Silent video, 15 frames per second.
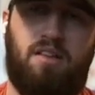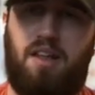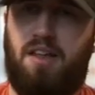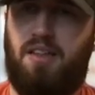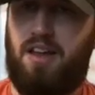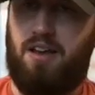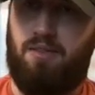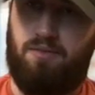
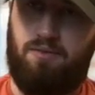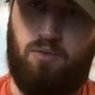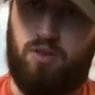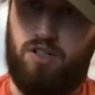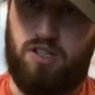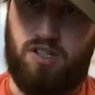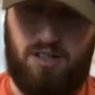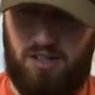and then
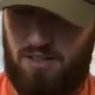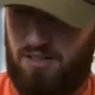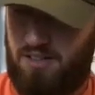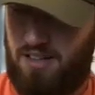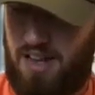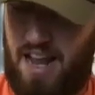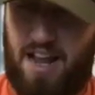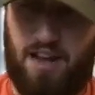we'll just
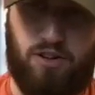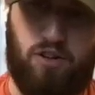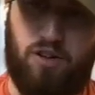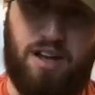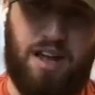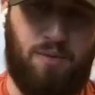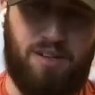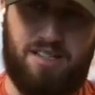handle,
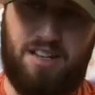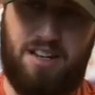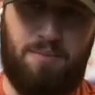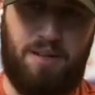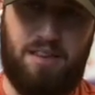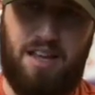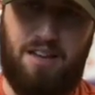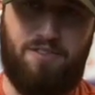okay, what's going to
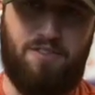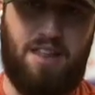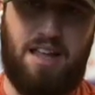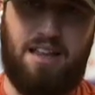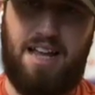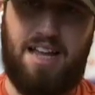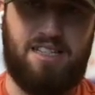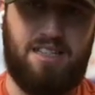be left for
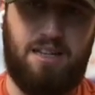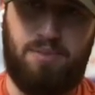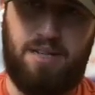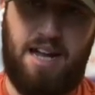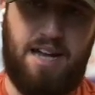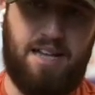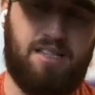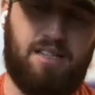that last
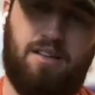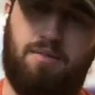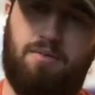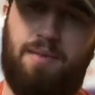subtask,